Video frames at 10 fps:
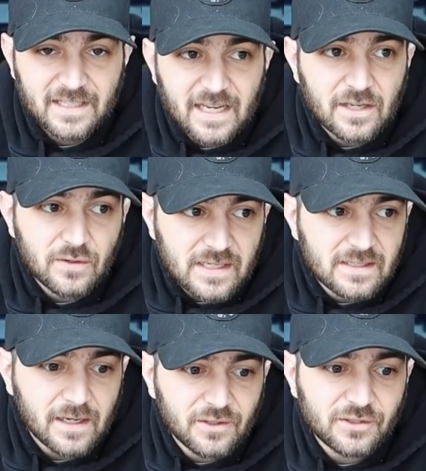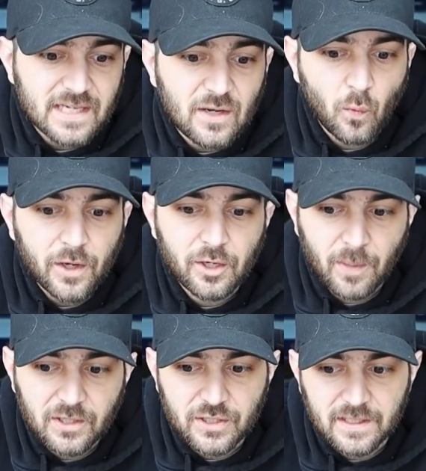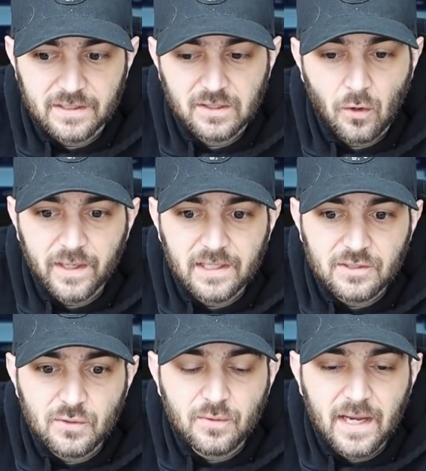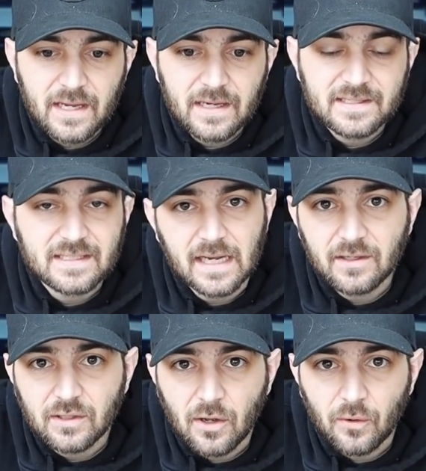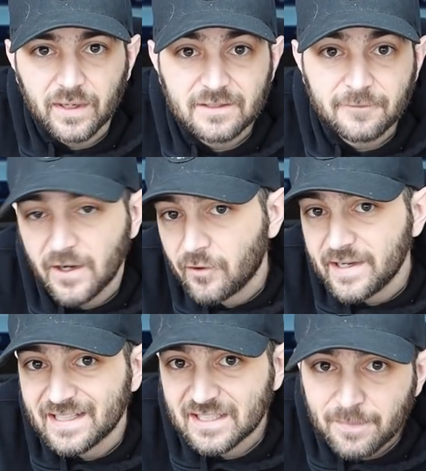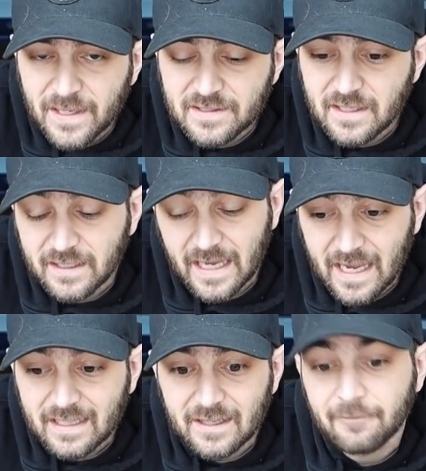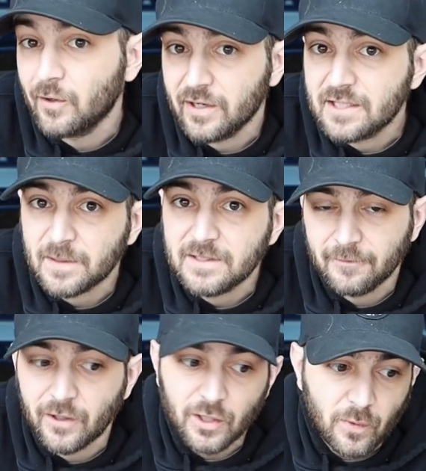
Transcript: Second, you need to understand what your budget is. Going into a standalone is very expensive. It can get very expensive very